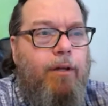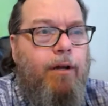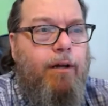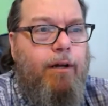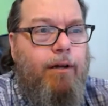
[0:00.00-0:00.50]

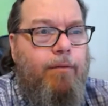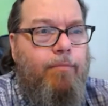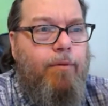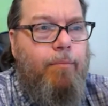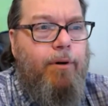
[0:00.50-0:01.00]
uh,
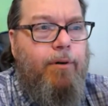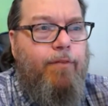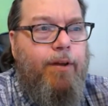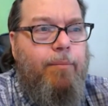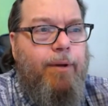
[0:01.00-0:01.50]
the bird
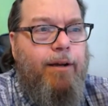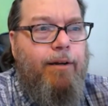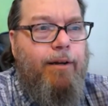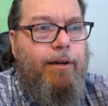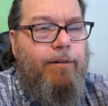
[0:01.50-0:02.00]
fam out
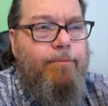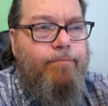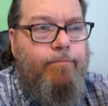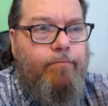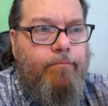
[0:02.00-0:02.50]
here,
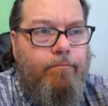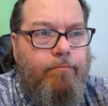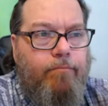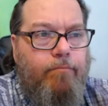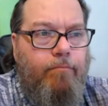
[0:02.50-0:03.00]

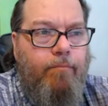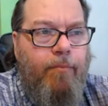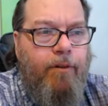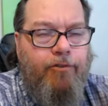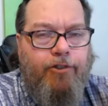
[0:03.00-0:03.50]

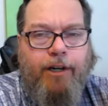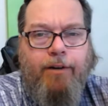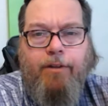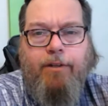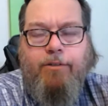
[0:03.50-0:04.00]
share
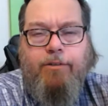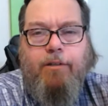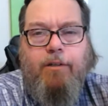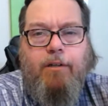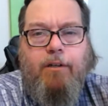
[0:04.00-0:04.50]
this
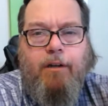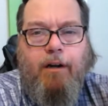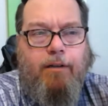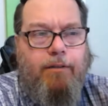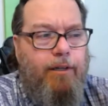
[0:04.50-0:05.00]

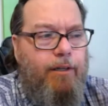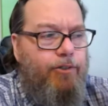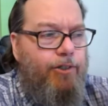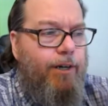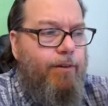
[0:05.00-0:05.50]
content,
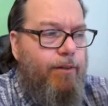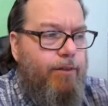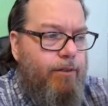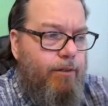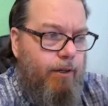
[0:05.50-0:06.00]
share
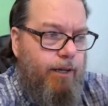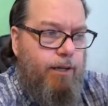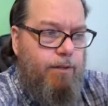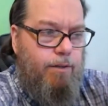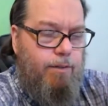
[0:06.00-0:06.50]
this
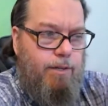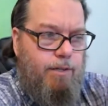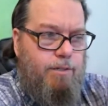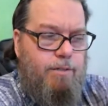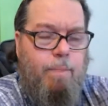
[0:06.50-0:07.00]
link to
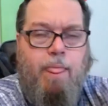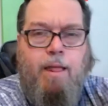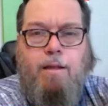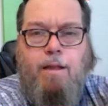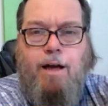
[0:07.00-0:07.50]
this
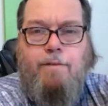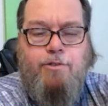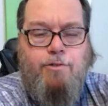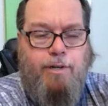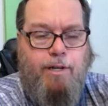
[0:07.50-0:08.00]
live
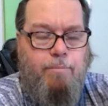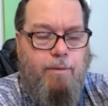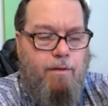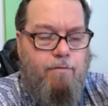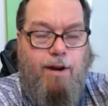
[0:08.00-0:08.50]
stream.
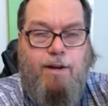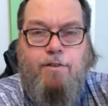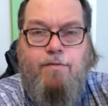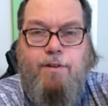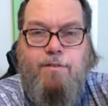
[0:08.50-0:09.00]
Find
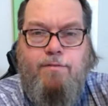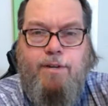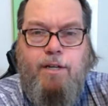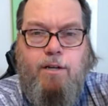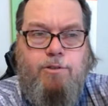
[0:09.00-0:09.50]
your favorite
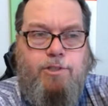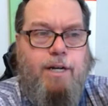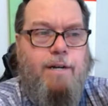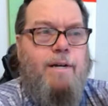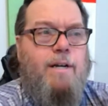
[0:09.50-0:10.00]
video,
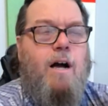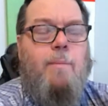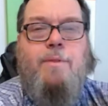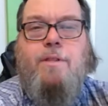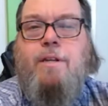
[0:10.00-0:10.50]
share it.
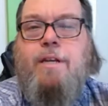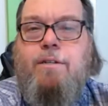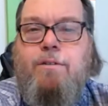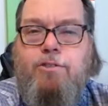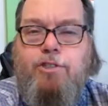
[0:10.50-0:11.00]
Copy the link
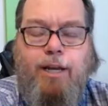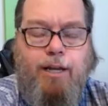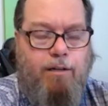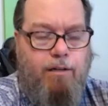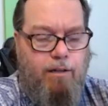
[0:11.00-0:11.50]
to the
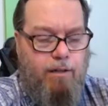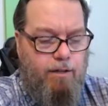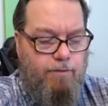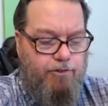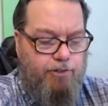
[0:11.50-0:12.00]
channel,
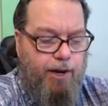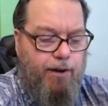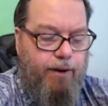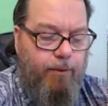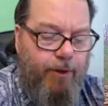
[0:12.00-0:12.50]

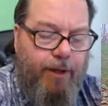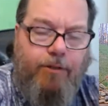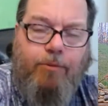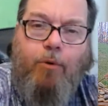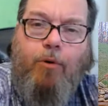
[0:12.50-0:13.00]
share it. We'll get
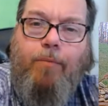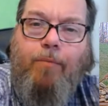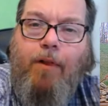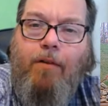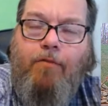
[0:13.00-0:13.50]
some more
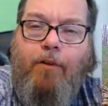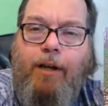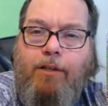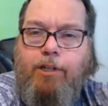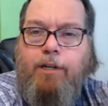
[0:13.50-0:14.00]

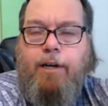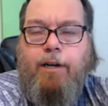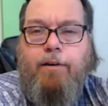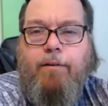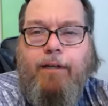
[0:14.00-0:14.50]
friends in
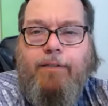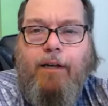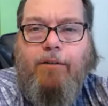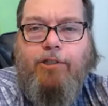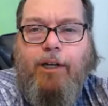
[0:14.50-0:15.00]
here. That's
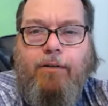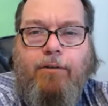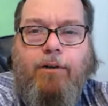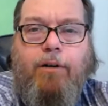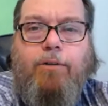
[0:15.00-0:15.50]
how the channel
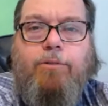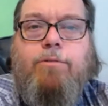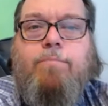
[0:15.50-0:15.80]
grows.